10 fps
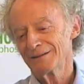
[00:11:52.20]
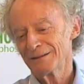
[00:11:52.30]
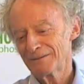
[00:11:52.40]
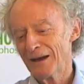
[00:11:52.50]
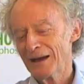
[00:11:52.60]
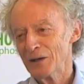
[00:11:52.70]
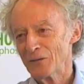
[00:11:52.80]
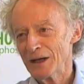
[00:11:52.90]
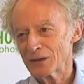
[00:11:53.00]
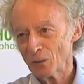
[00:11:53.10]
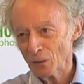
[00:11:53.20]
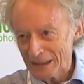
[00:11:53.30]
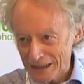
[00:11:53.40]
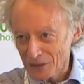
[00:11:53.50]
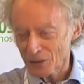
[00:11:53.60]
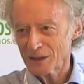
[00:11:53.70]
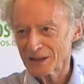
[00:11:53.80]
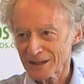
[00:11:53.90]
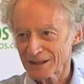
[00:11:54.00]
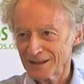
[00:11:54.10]
failure rate or
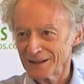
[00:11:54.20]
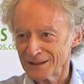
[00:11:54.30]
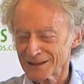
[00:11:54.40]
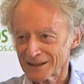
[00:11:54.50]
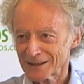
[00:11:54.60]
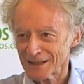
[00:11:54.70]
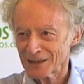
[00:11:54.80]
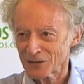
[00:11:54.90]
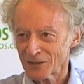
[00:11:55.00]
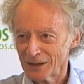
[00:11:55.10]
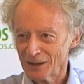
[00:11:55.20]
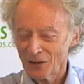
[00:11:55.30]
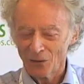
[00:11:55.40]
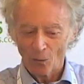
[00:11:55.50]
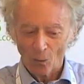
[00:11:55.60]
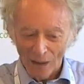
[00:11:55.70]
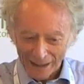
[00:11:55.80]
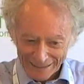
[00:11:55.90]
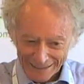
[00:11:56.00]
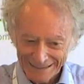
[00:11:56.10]
increase the success rate.
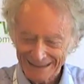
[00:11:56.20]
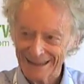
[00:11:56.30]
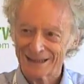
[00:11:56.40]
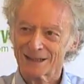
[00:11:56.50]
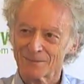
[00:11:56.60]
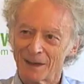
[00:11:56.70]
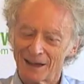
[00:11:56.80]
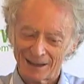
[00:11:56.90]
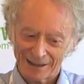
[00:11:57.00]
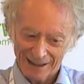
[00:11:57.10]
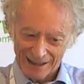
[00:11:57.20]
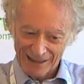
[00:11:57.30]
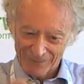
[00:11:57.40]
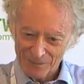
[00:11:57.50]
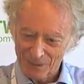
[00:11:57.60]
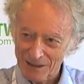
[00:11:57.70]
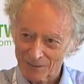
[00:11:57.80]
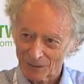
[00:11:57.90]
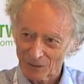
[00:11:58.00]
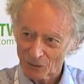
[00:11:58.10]
One is by having
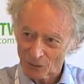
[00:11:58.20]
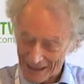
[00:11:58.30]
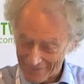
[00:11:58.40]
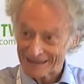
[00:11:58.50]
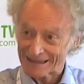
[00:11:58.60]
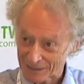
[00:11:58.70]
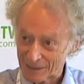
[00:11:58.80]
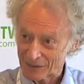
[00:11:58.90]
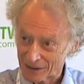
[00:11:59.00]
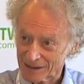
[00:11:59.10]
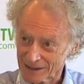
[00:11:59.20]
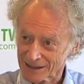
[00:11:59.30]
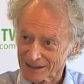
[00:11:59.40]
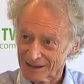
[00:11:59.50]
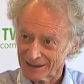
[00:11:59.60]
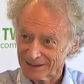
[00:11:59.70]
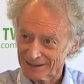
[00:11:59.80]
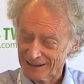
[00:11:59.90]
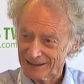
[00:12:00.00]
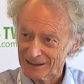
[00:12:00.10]
people who have experience
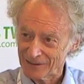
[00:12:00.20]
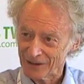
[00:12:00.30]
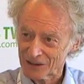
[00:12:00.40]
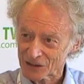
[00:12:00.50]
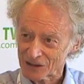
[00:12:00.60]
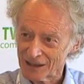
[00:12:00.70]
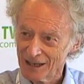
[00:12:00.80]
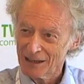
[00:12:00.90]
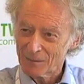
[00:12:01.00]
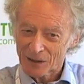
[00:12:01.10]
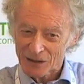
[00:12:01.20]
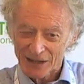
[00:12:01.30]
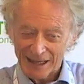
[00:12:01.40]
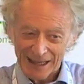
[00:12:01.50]
in innovation, because they